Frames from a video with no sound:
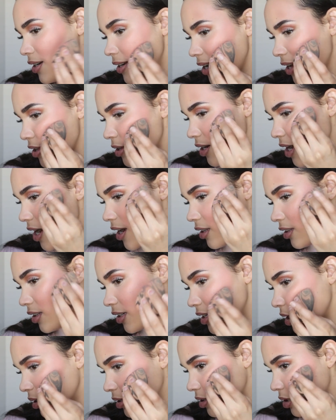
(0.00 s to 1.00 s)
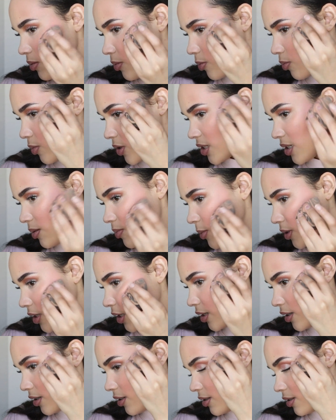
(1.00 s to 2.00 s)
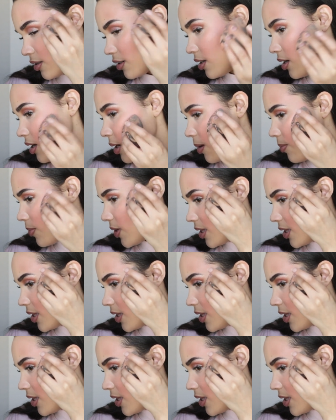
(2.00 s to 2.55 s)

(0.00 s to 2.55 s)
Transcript: now they're kind of looking a little bit more similar i